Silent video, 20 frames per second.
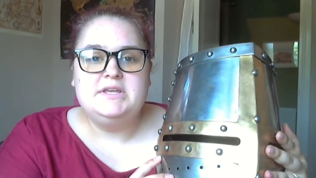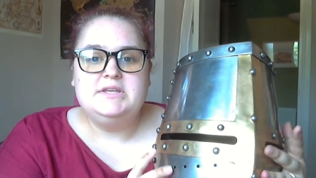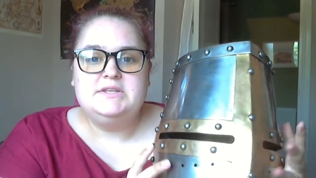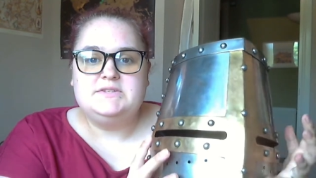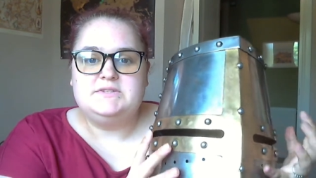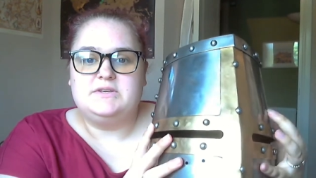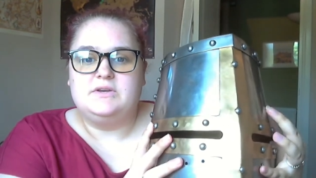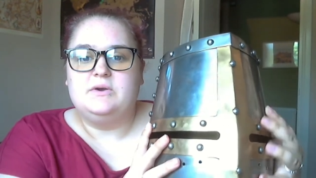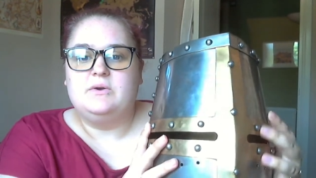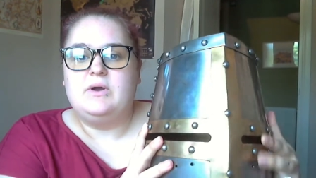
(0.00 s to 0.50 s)

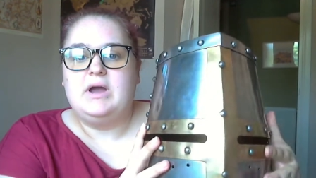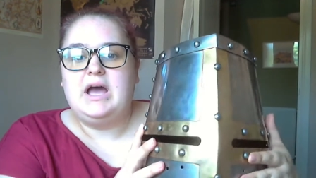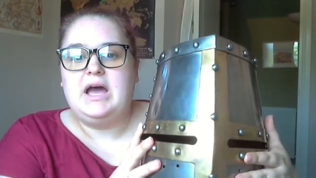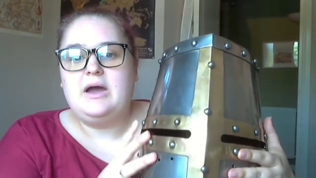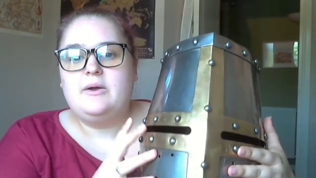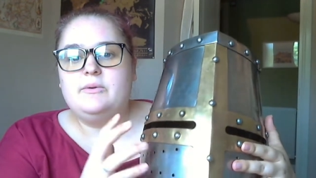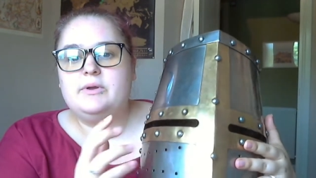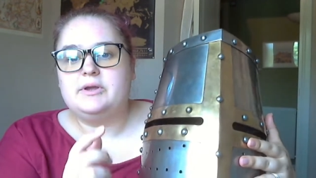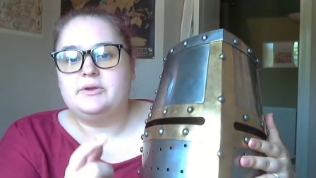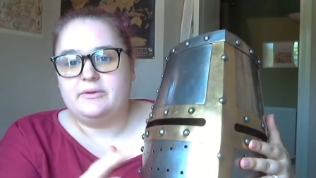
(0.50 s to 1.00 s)
So
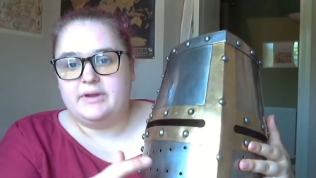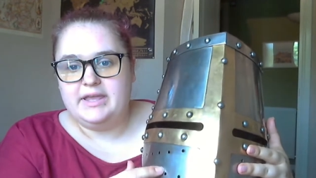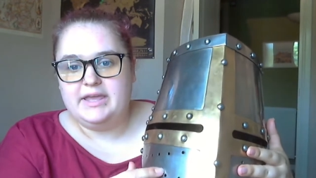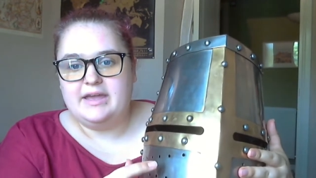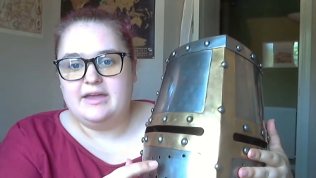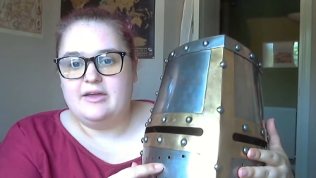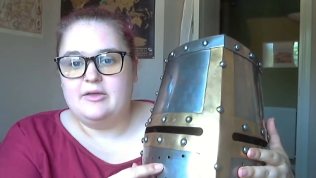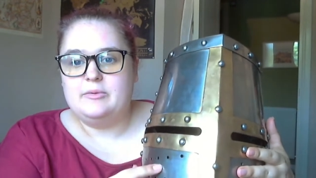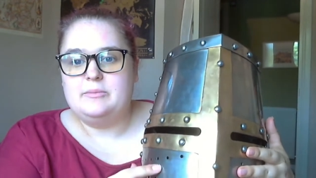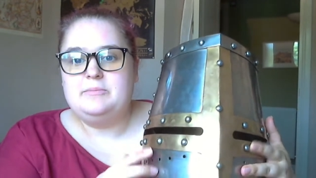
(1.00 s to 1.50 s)
our great
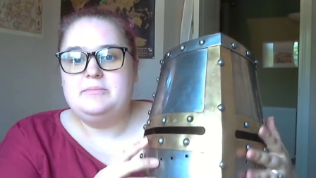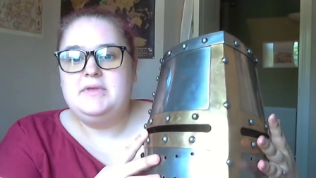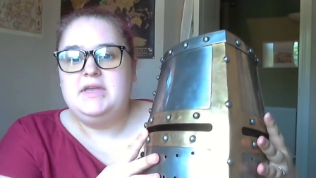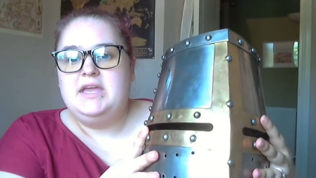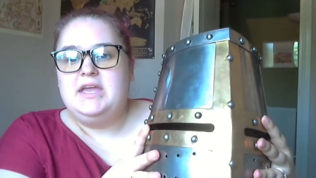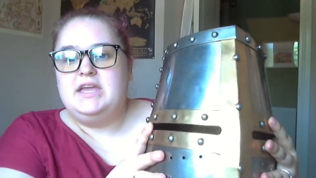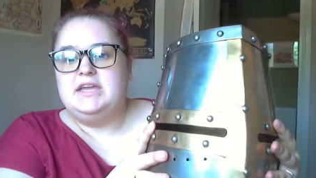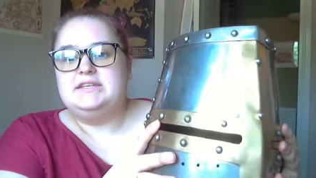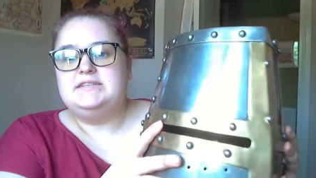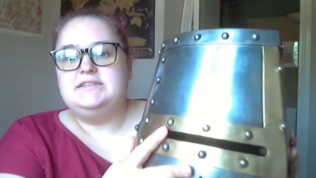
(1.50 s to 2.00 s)
helm
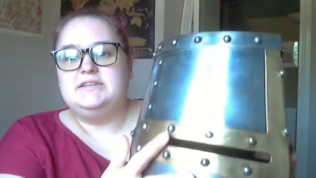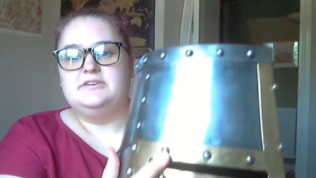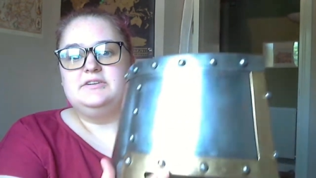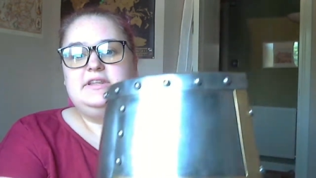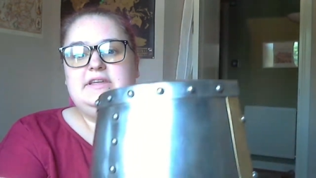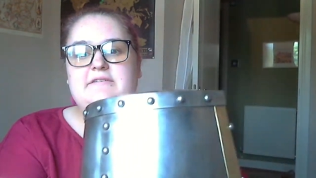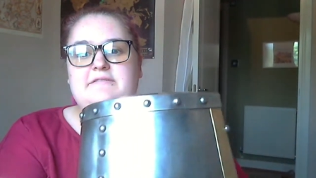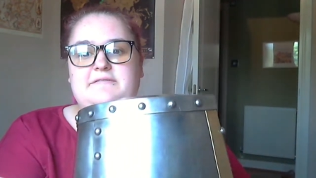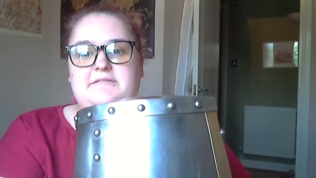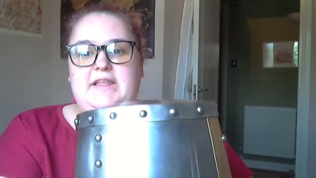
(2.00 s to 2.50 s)
is
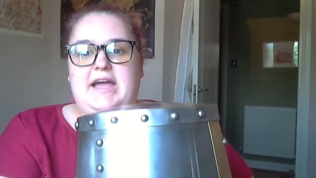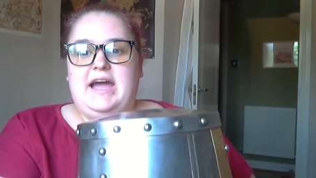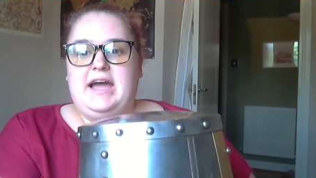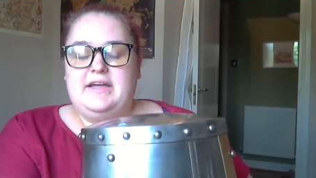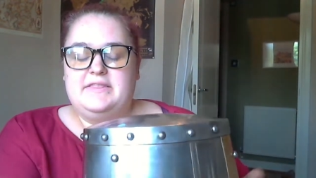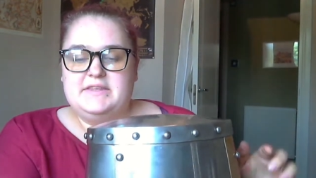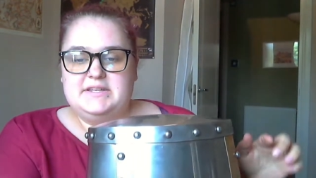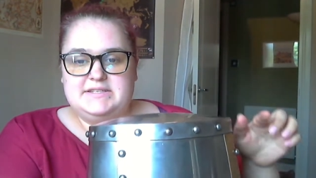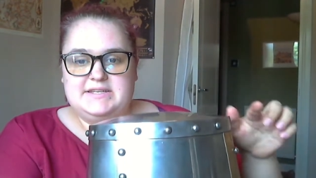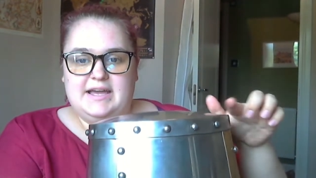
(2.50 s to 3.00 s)
nearly flat
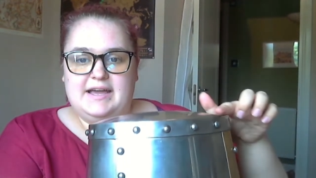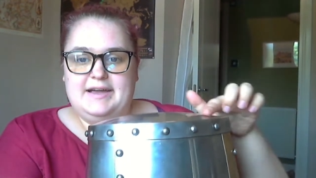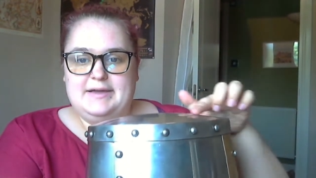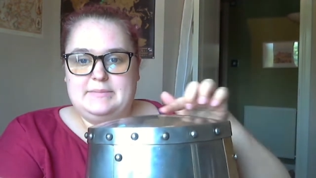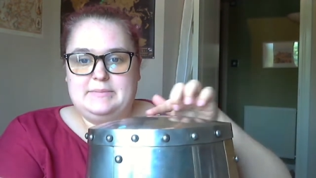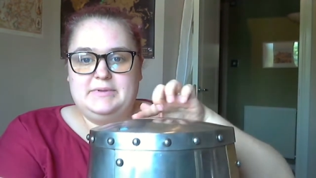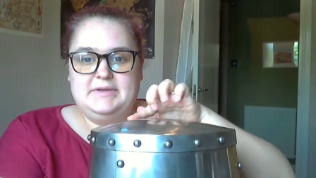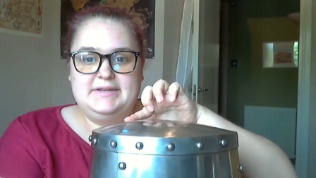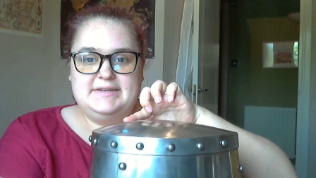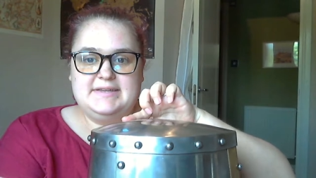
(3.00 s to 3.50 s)
on the
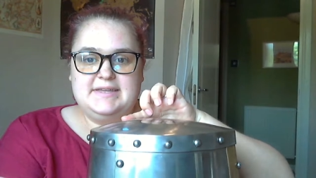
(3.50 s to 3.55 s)
top.